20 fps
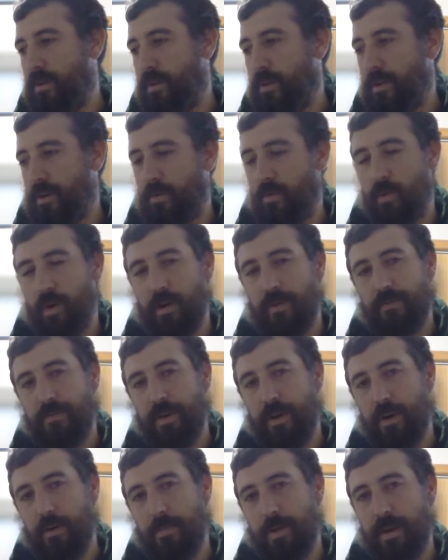
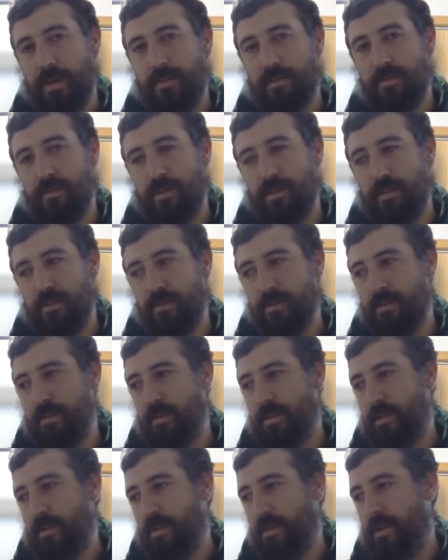Wildfowl magazine,
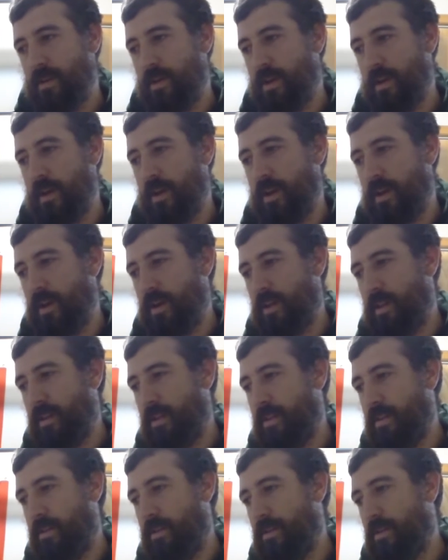
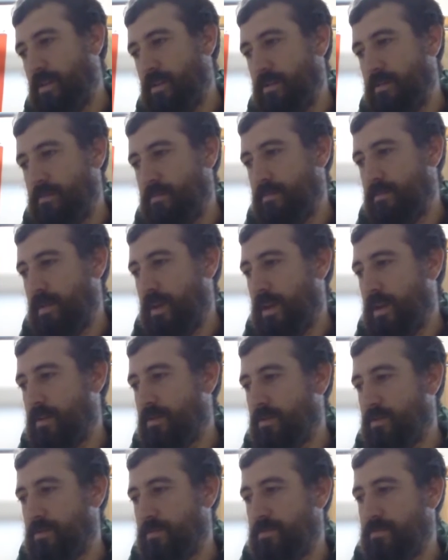and the
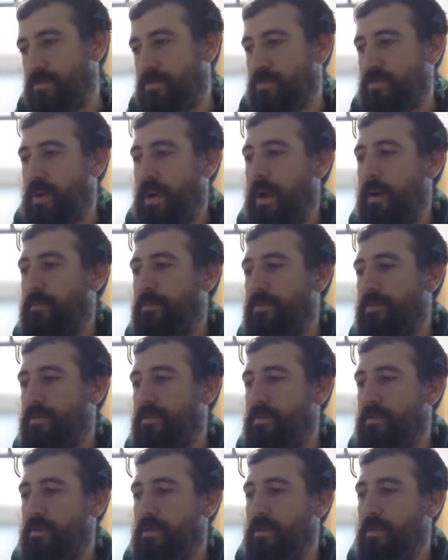ankle wraps.